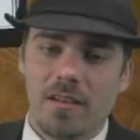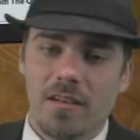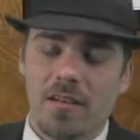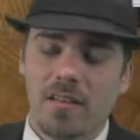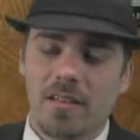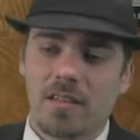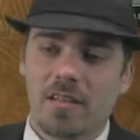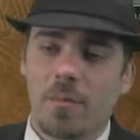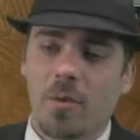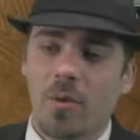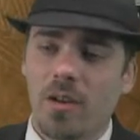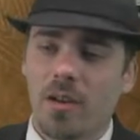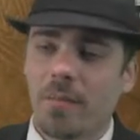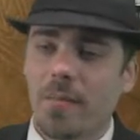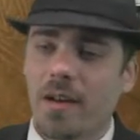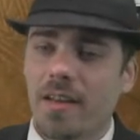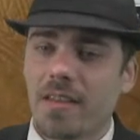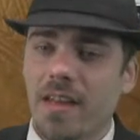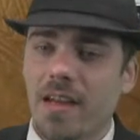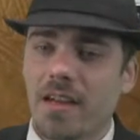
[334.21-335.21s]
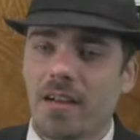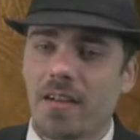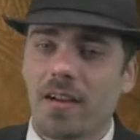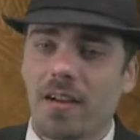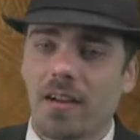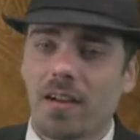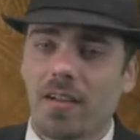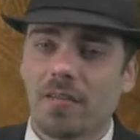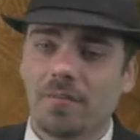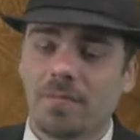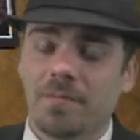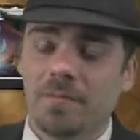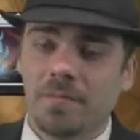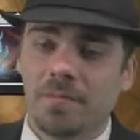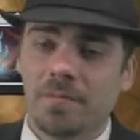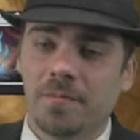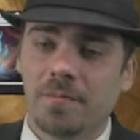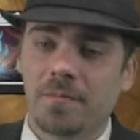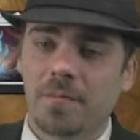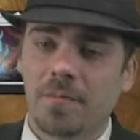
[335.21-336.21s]
disappointed by that at all.
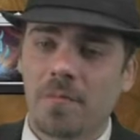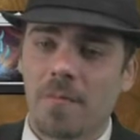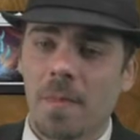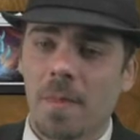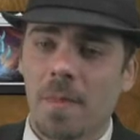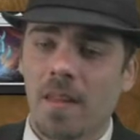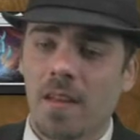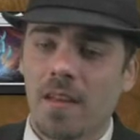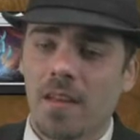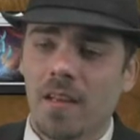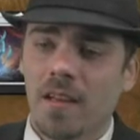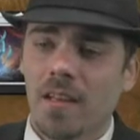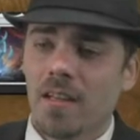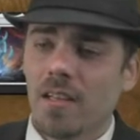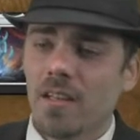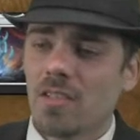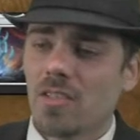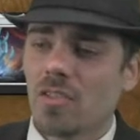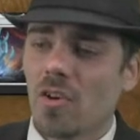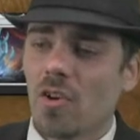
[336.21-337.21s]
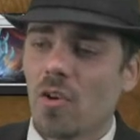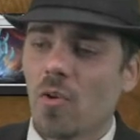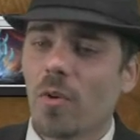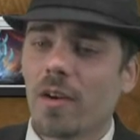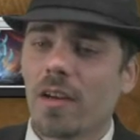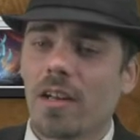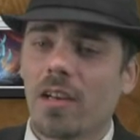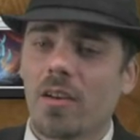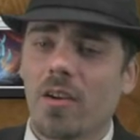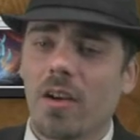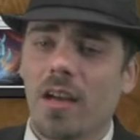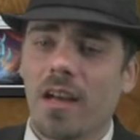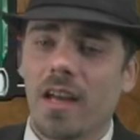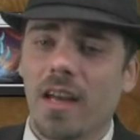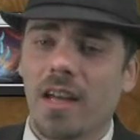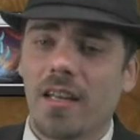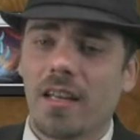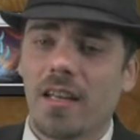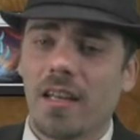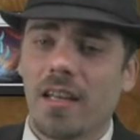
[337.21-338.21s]
So we're gonna go
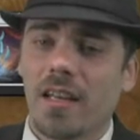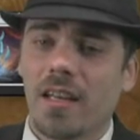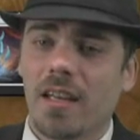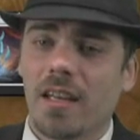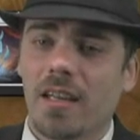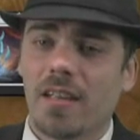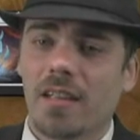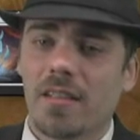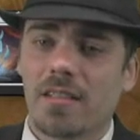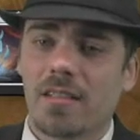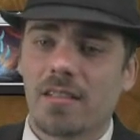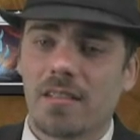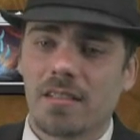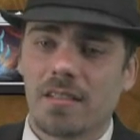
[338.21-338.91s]
ahead and